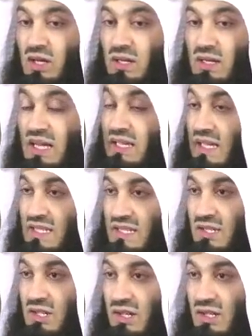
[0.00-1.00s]
like I
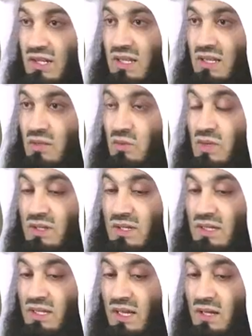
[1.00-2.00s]
said earlier, what the
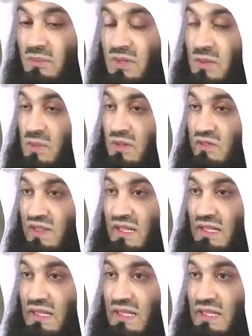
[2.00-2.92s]
young people feel